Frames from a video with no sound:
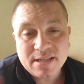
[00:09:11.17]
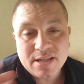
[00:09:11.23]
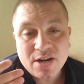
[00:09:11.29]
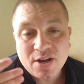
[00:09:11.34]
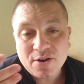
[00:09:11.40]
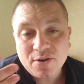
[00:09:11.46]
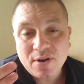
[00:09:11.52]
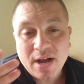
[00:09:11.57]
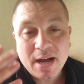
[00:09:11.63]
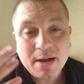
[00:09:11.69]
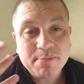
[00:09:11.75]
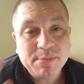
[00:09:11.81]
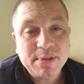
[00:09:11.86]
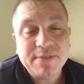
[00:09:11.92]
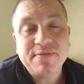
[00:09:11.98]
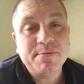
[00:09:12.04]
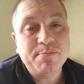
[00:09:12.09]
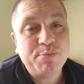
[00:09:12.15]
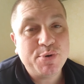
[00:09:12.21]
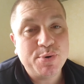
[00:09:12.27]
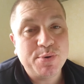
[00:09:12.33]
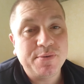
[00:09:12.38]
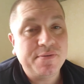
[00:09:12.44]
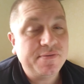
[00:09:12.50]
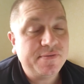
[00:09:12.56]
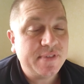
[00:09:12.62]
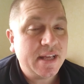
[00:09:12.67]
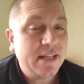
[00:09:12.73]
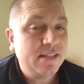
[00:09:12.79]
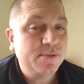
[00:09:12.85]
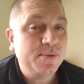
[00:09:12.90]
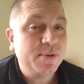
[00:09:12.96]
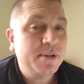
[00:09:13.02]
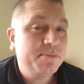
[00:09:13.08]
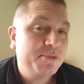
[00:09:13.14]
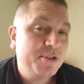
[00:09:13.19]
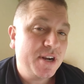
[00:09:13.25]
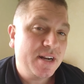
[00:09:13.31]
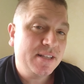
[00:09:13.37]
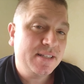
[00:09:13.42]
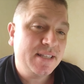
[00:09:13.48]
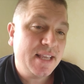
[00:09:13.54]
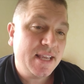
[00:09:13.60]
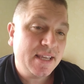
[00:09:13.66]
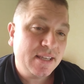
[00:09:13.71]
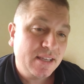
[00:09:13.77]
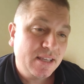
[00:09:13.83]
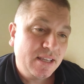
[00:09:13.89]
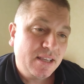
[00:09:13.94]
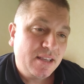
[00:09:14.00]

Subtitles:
You know, I'm living proof. That's what I'm trying to say.